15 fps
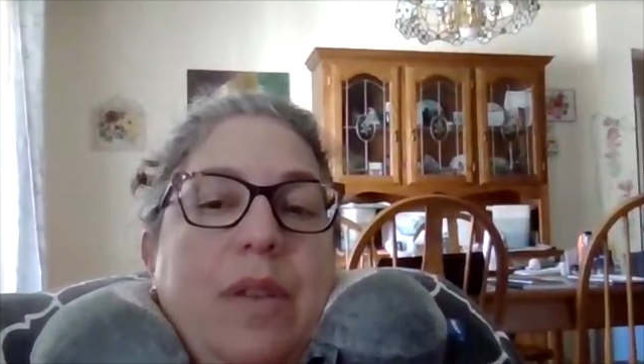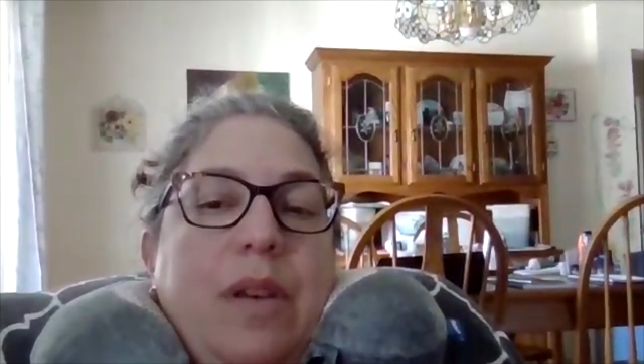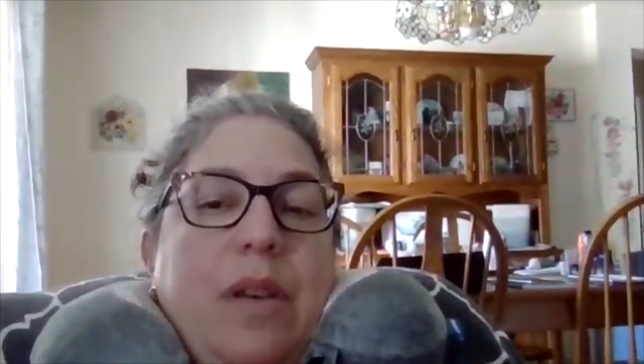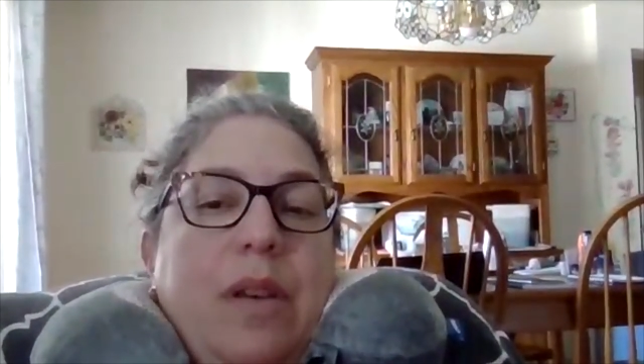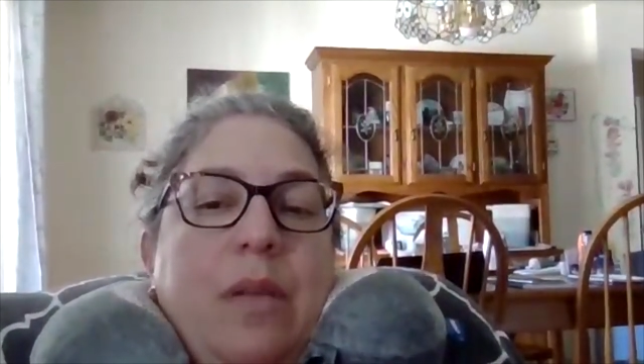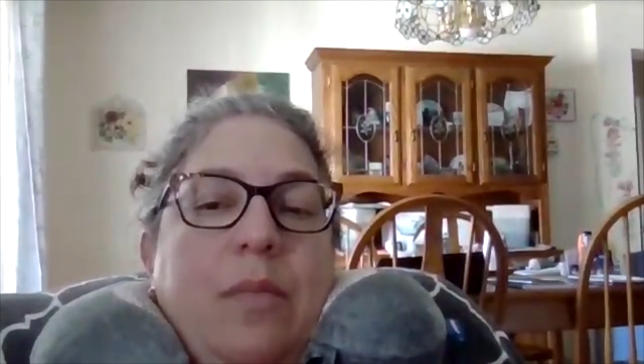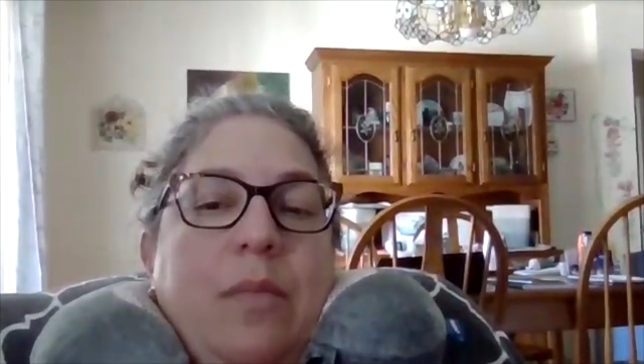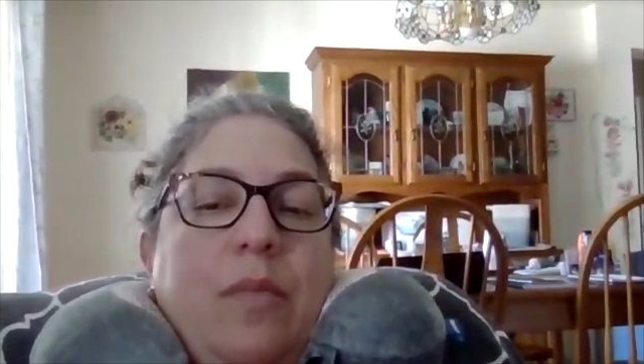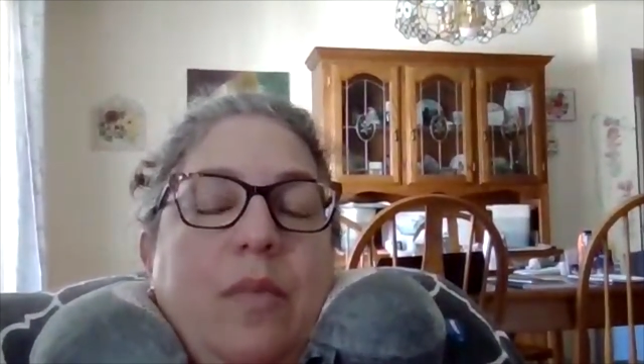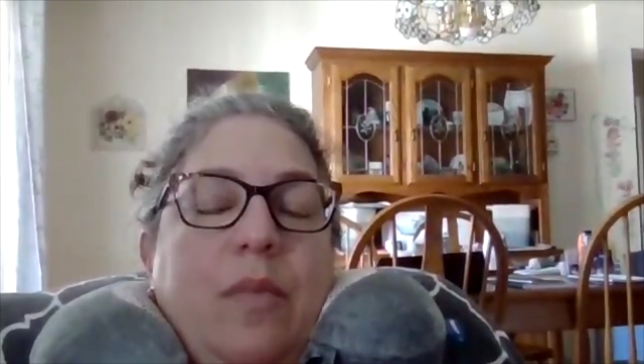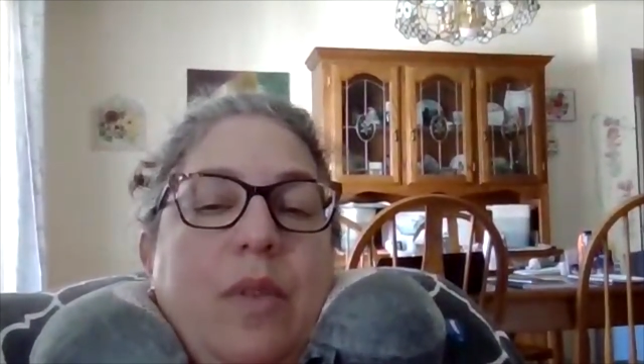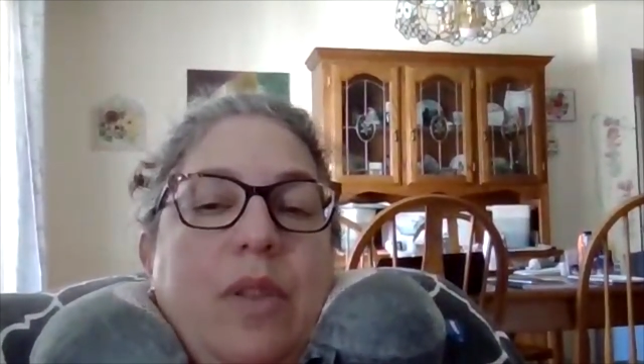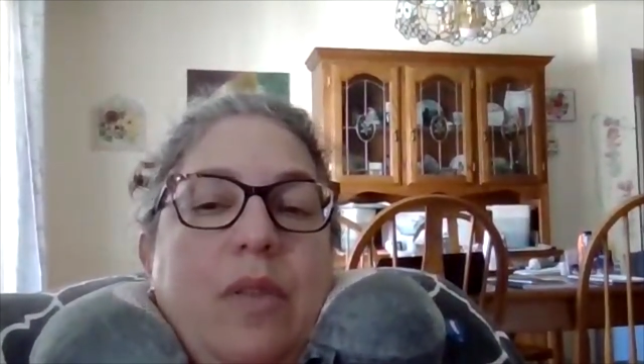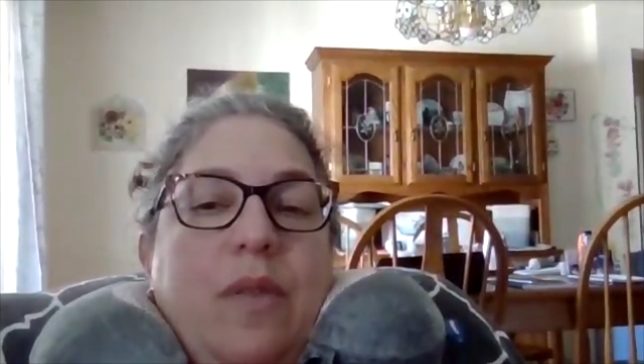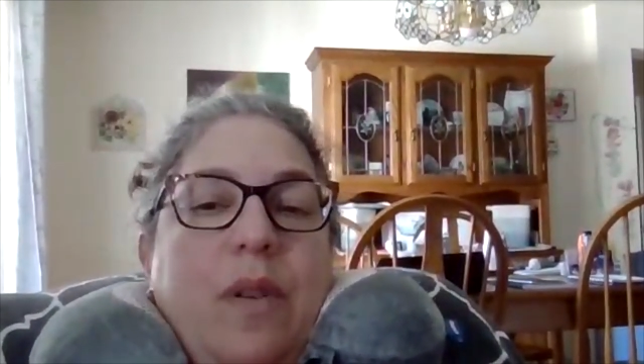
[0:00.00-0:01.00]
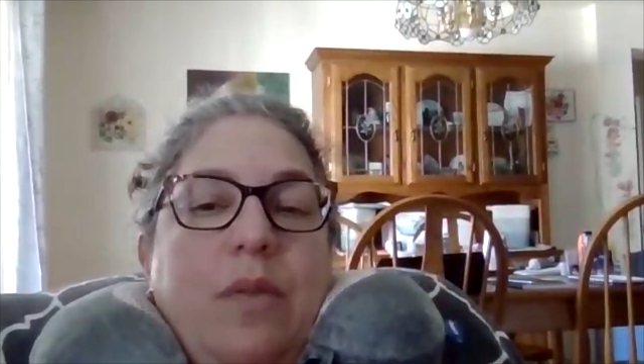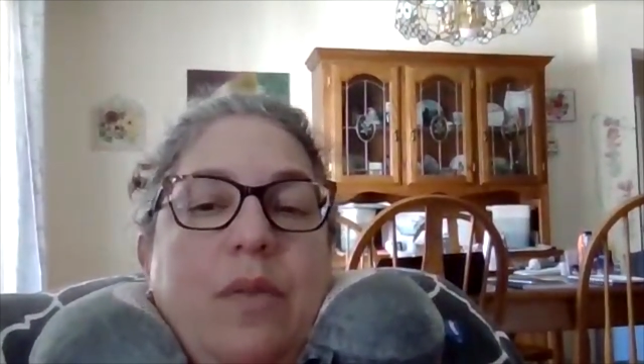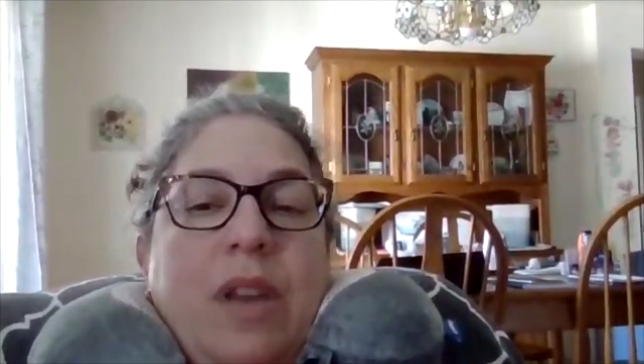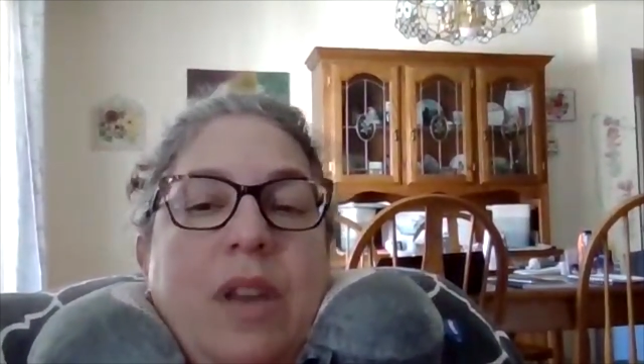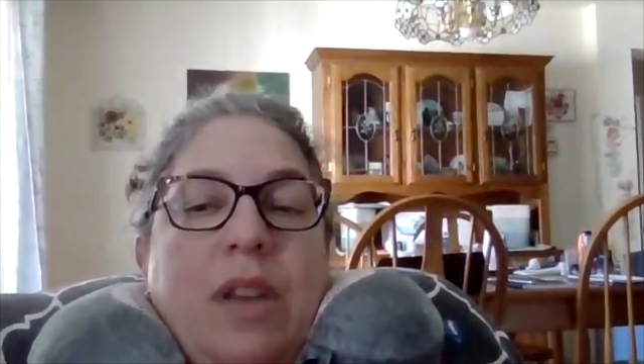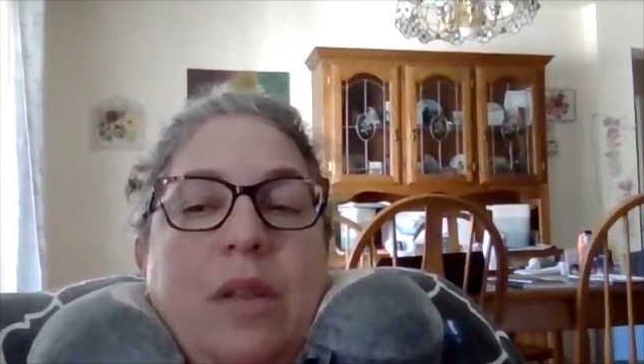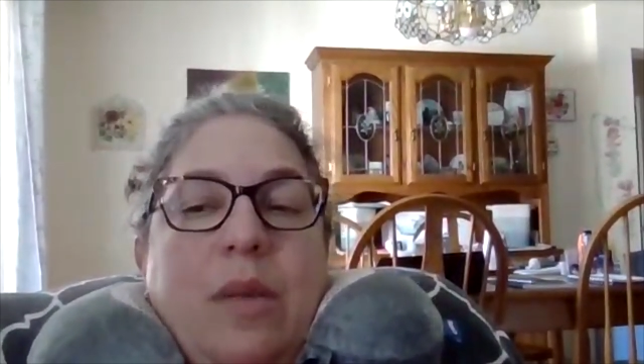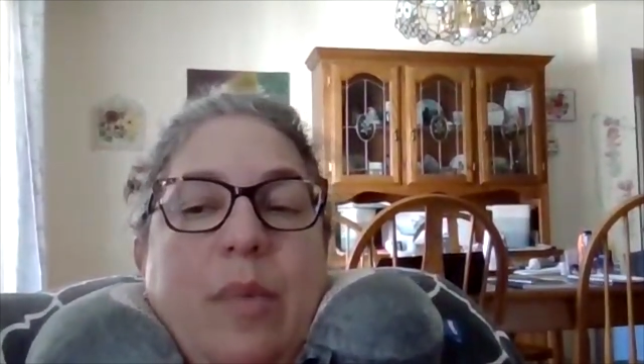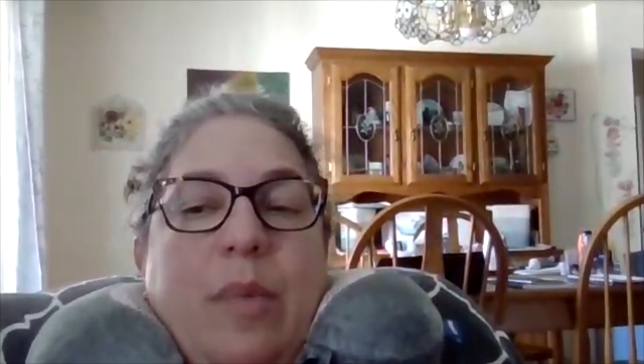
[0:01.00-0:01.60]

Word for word: the um with the voting in the